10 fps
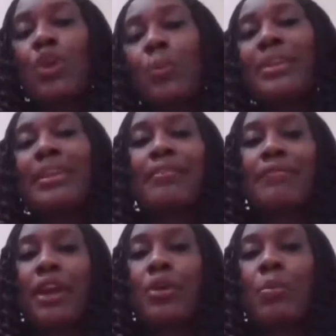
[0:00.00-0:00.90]
up in an
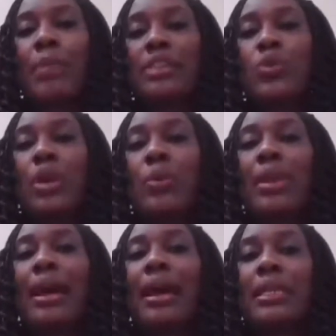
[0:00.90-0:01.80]
environment where we
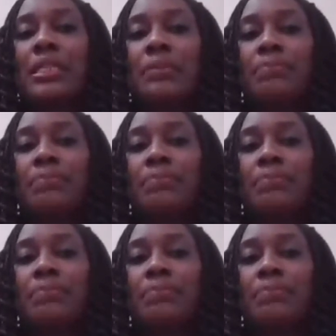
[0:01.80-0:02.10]
had